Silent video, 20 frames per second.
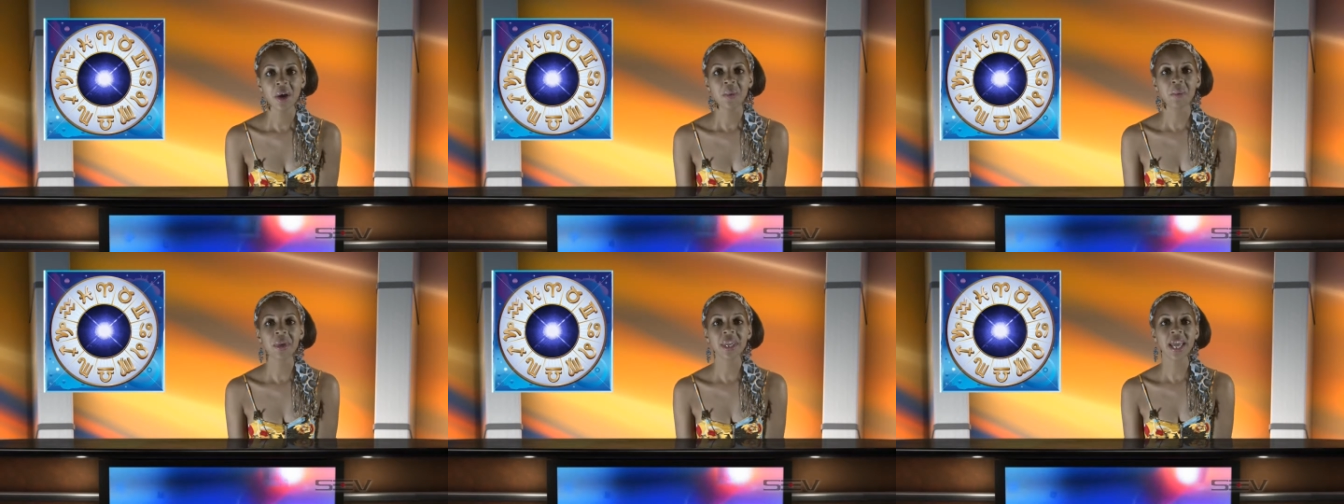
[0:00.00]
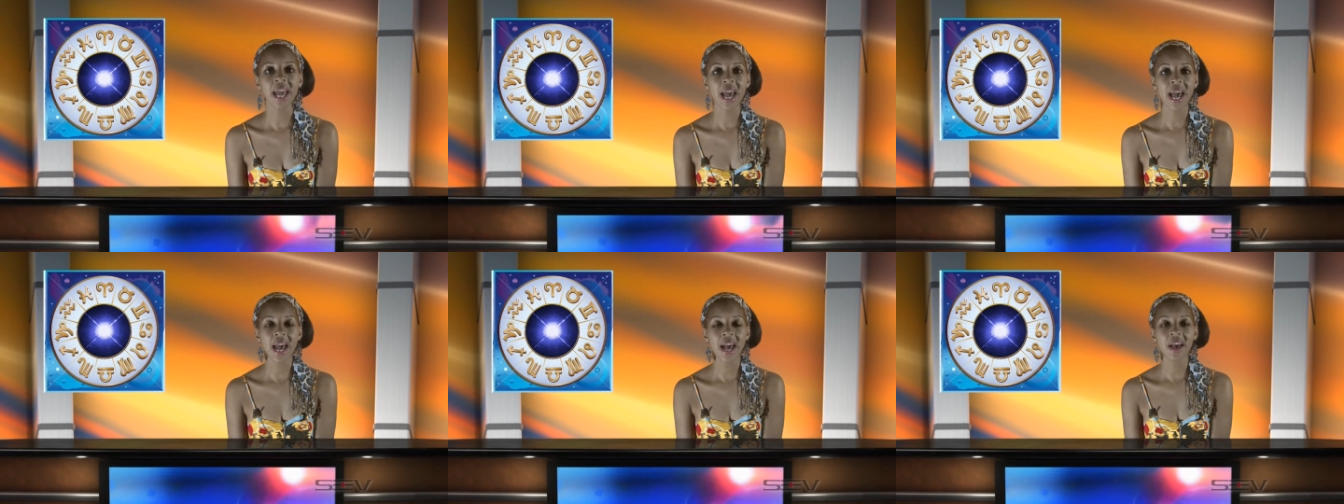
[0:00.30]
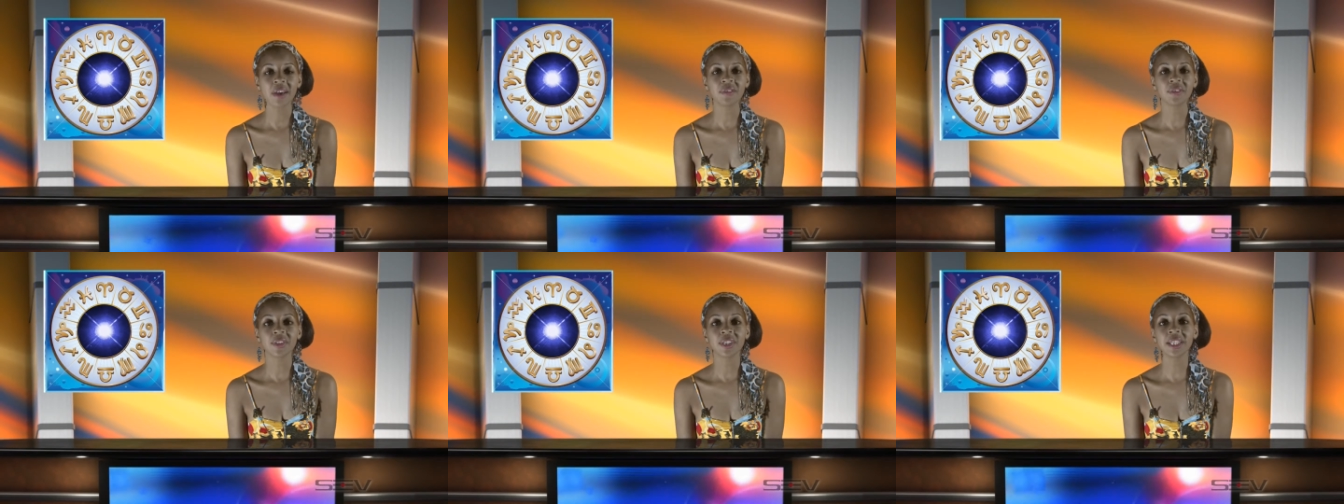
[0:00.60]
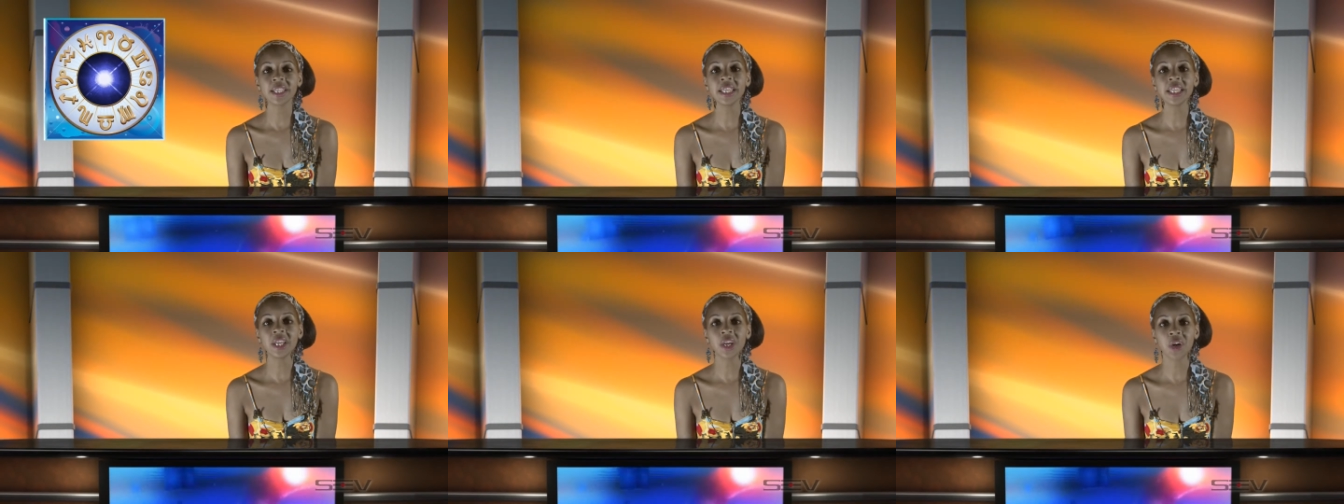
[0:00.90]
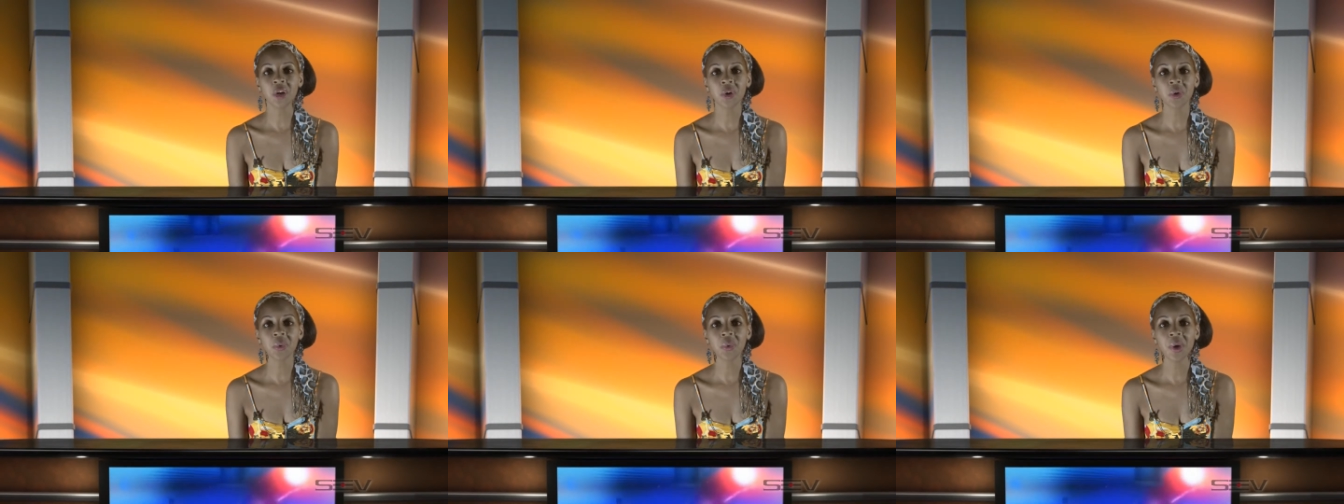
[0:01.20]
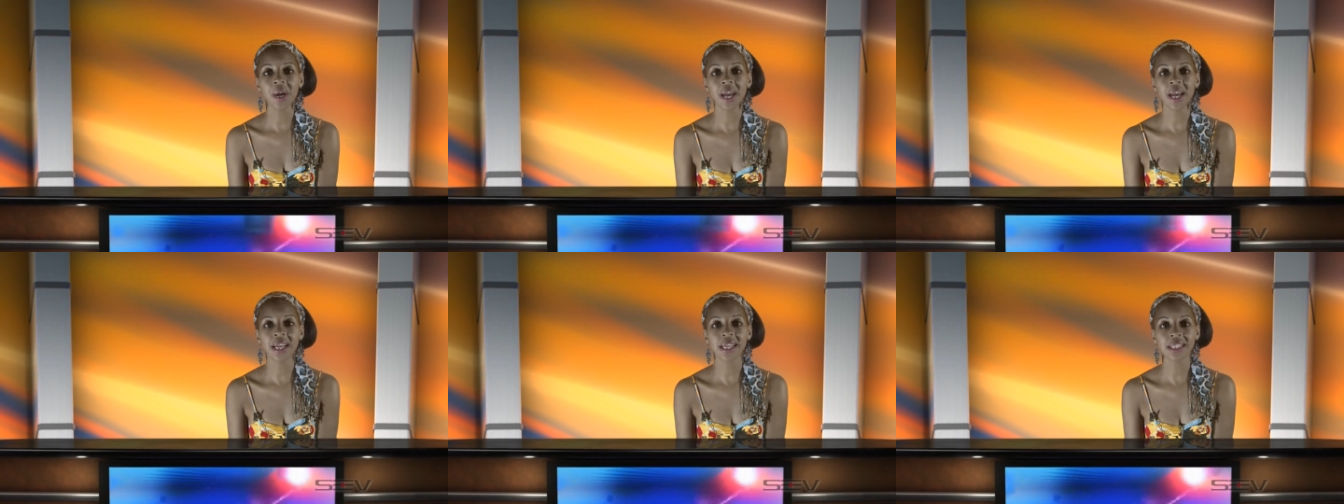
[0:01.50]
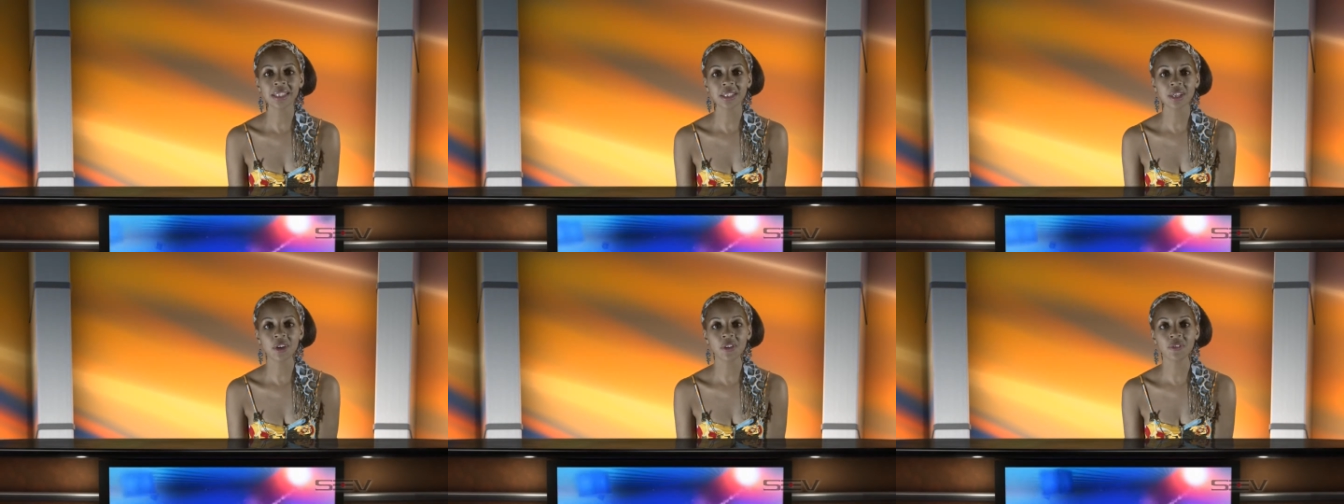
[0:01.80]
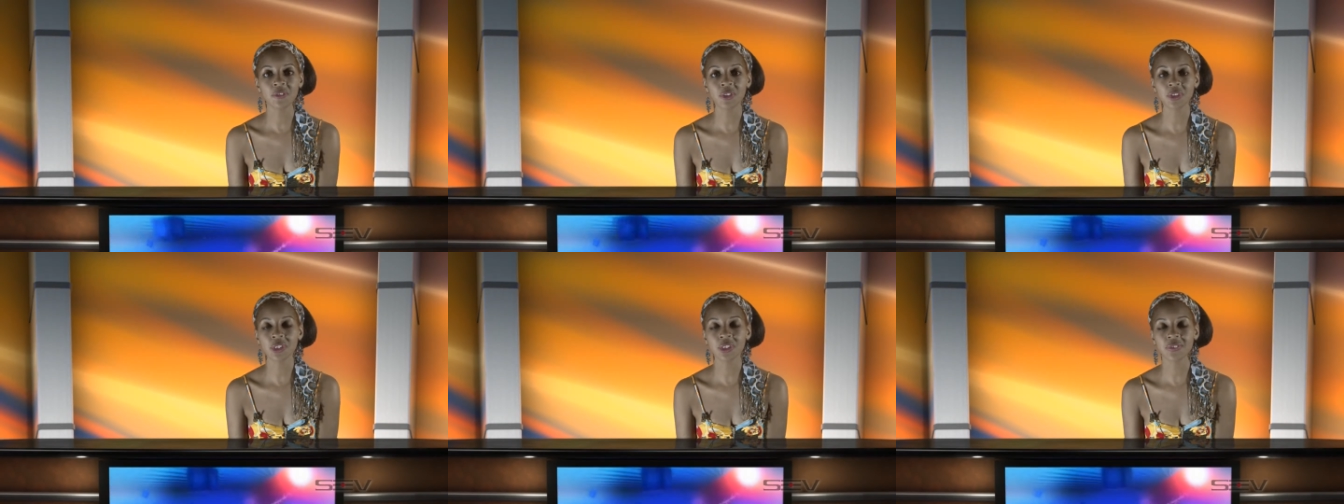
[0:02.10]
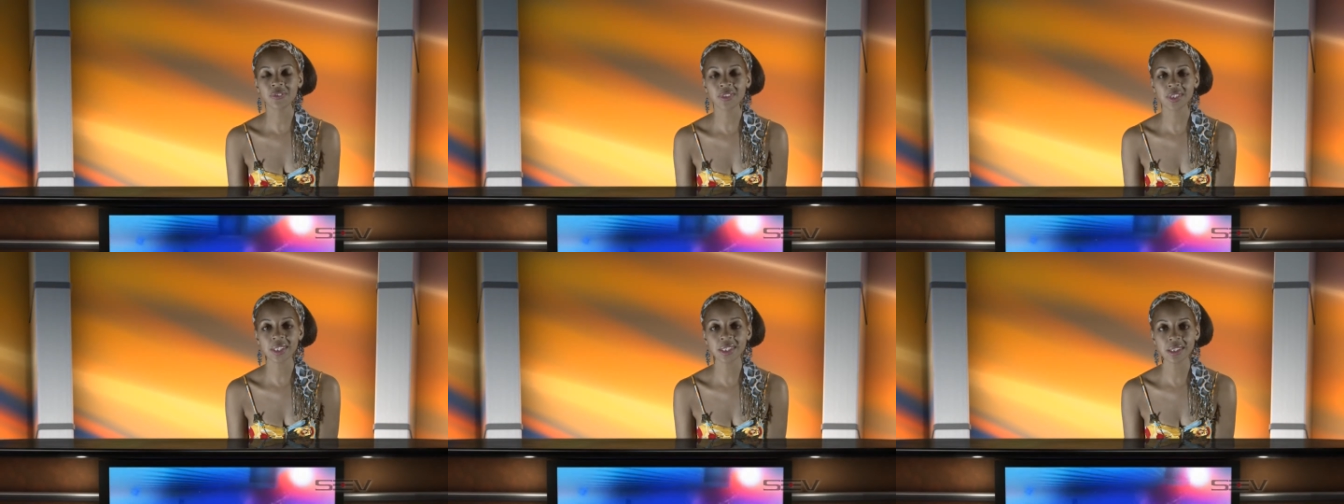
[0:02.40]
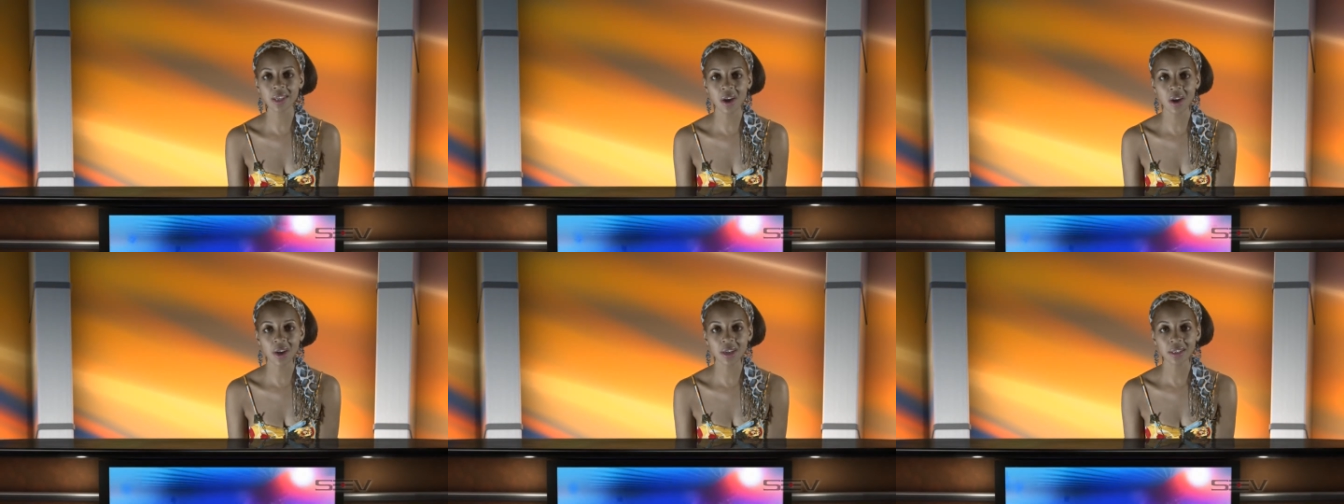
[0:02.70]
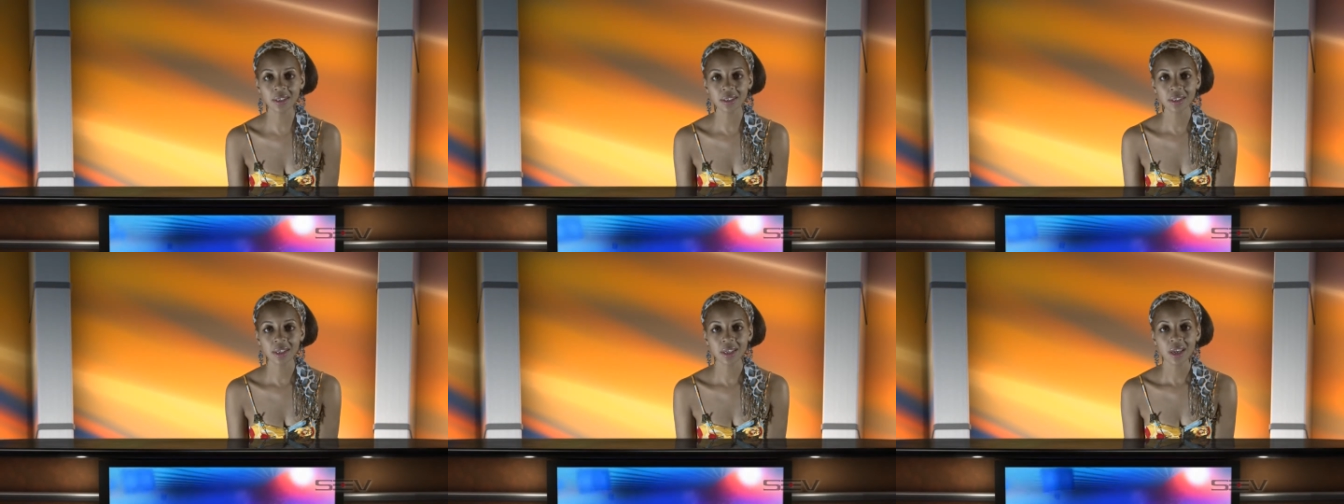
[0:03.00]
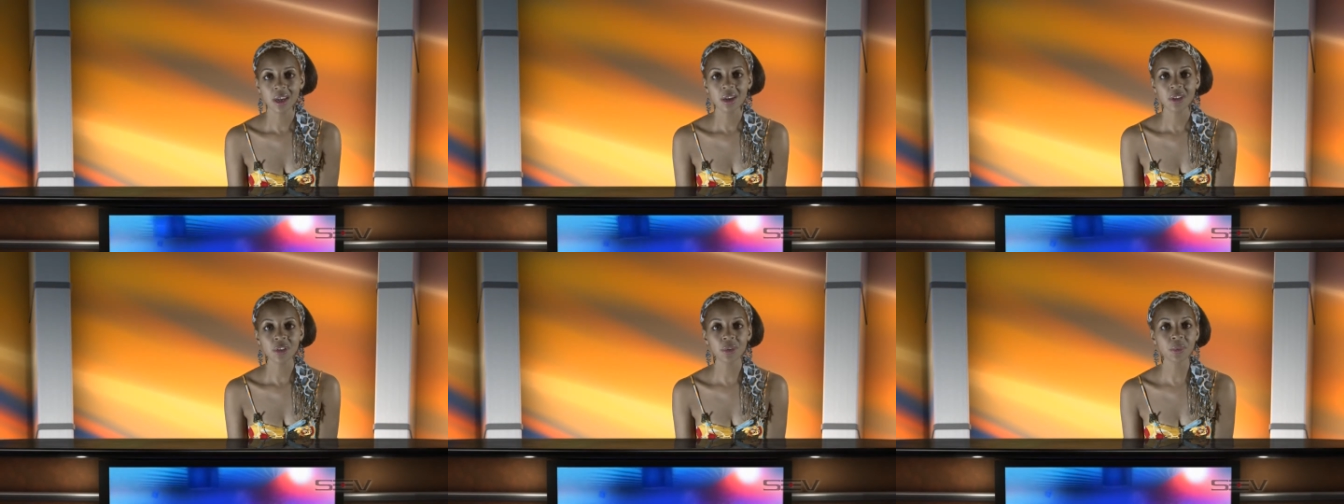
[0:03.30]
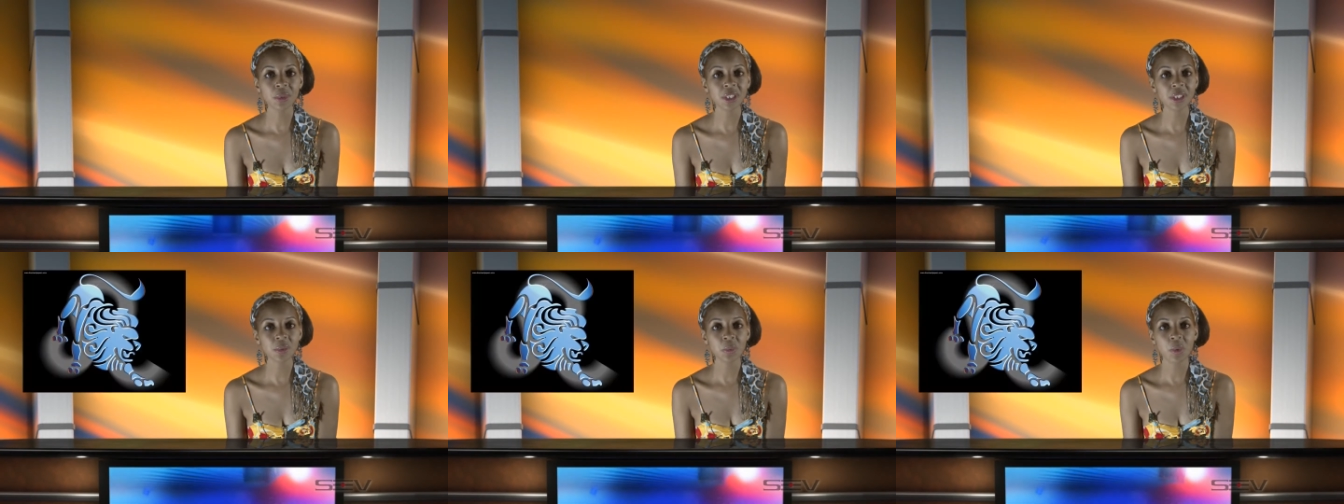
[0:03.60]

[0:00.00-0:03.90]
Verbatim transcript: we have Leo as our first fixed sign. The reason